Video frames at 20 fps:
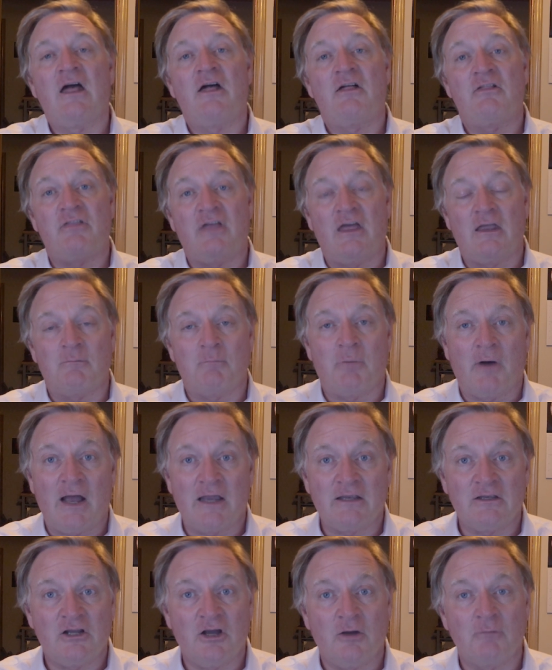Then
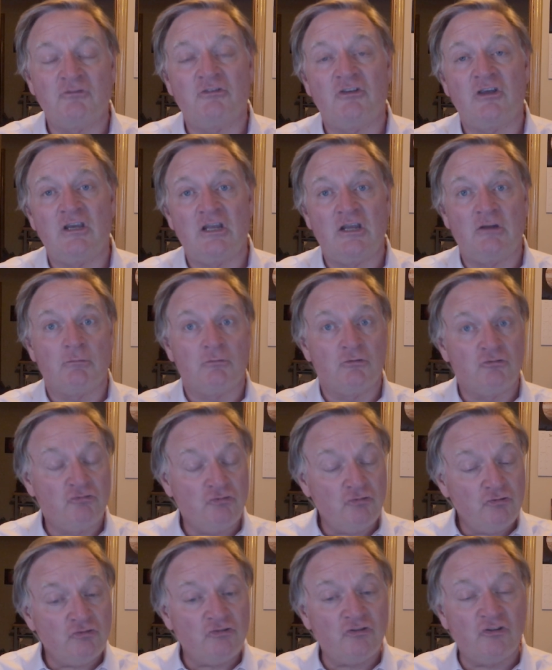Biden comes in, he
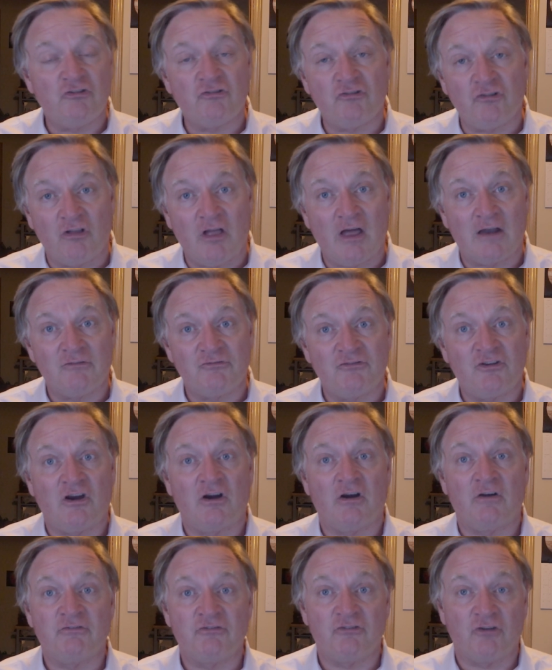reduces a lot of
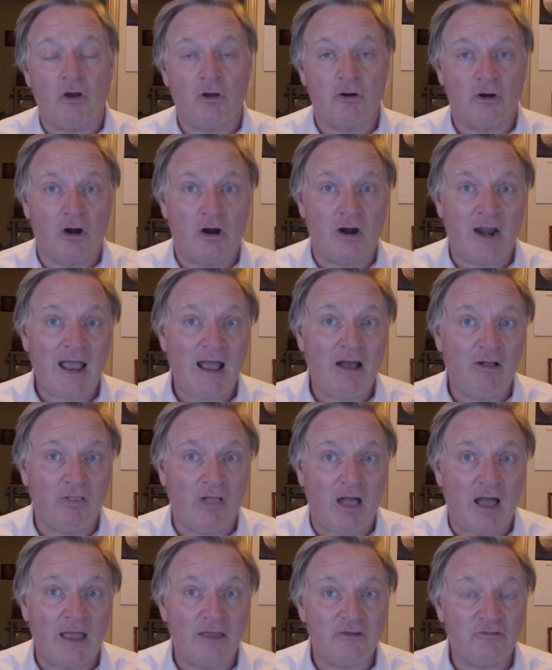tariffs on our
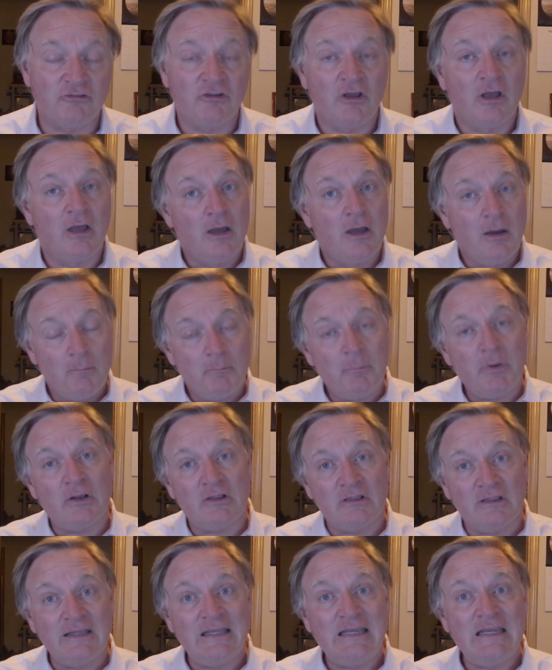allies,
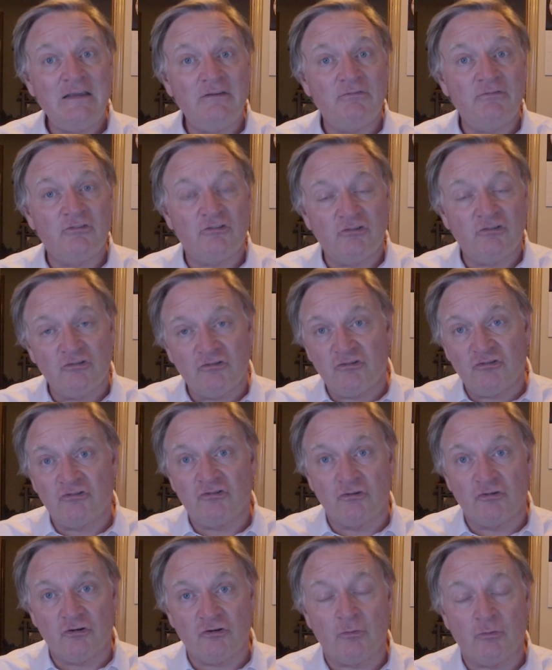but leaves
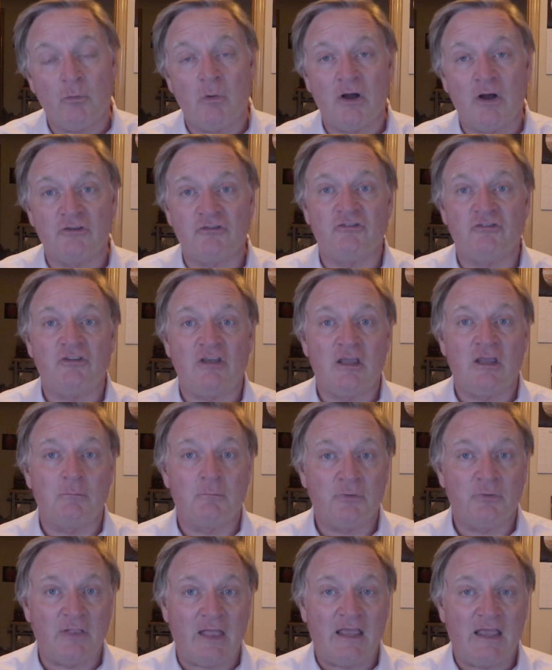certain ones in
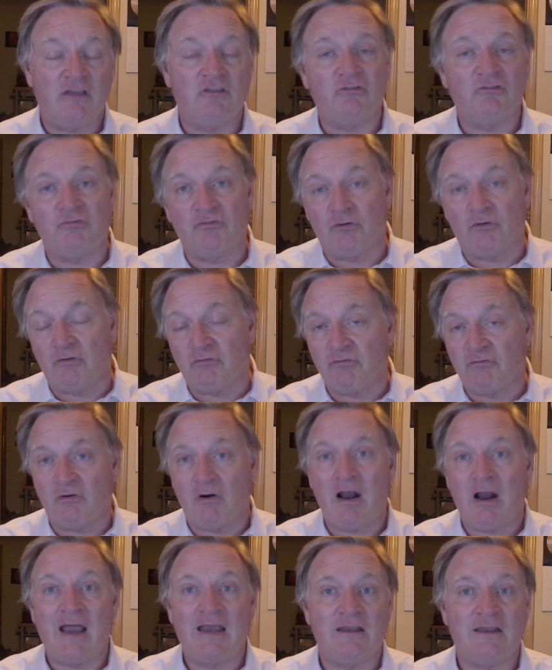place for a
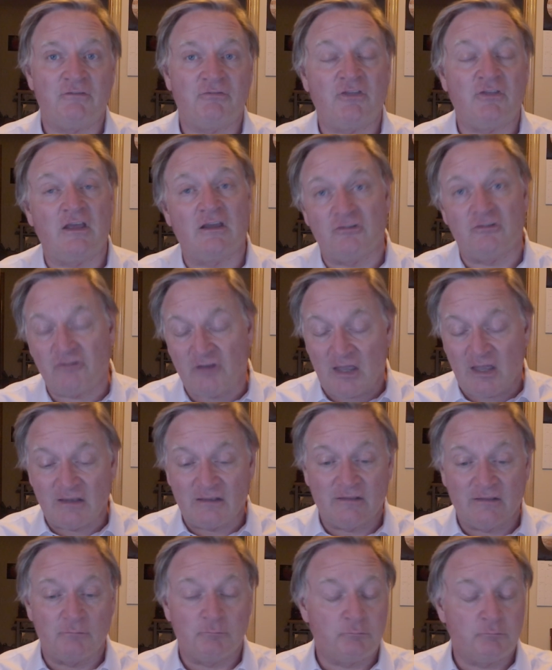variety of things
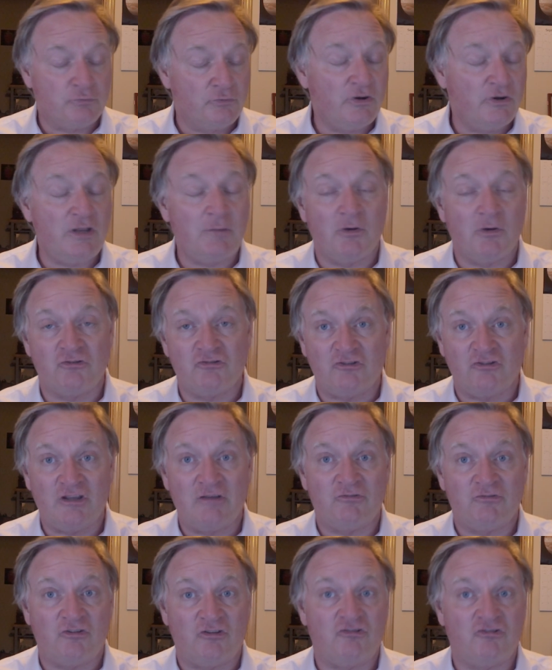and pretty much
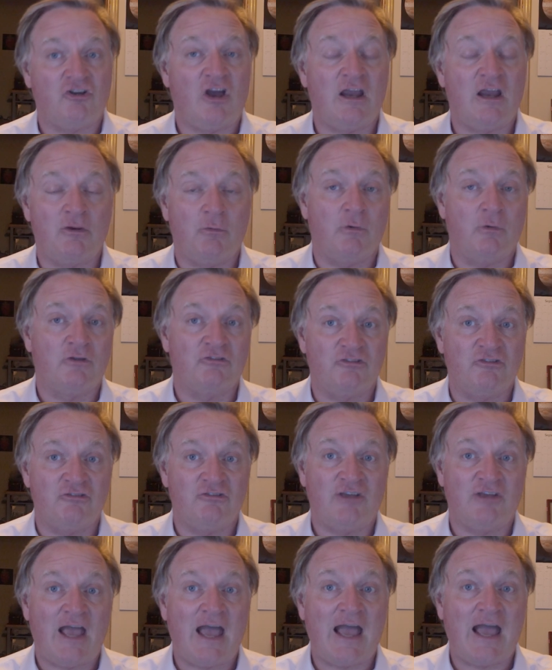leaves the China ones
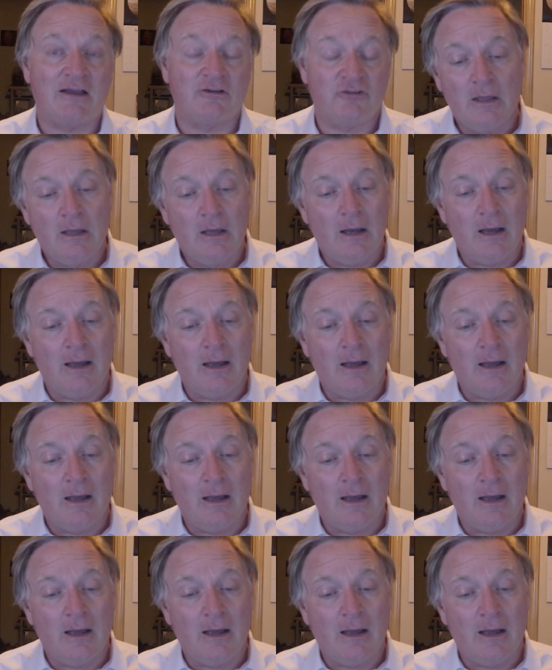intact.